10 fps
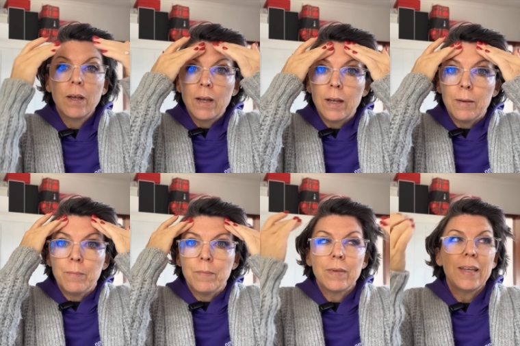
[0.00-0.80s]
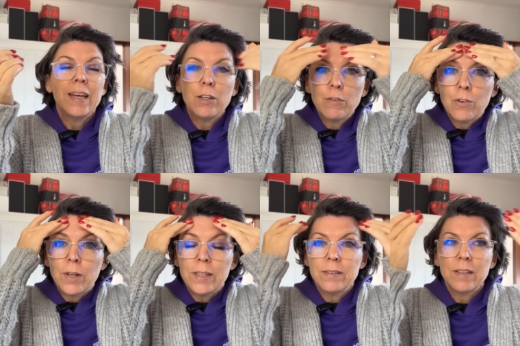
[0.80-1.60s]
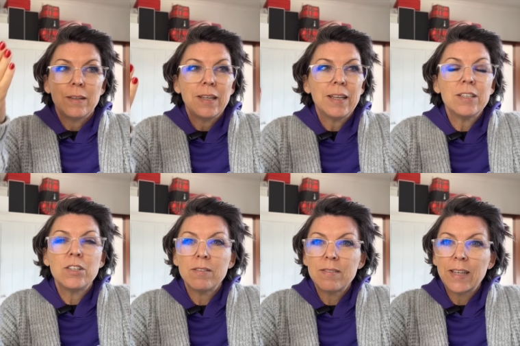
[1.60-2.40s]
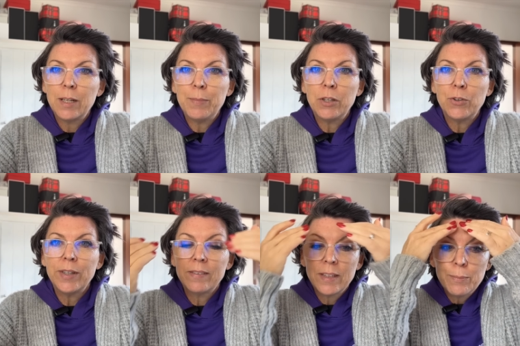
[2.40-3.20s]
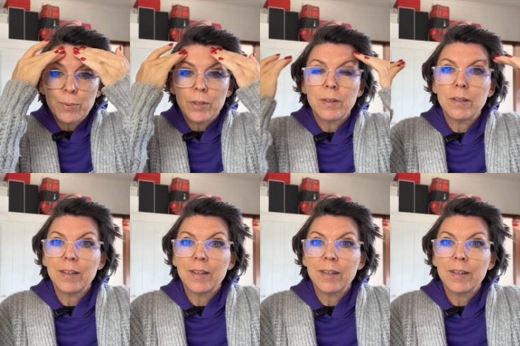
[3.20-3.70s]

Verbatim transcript: Um, yeah, your forehead, uh, yeah, it does get a bit greasy, but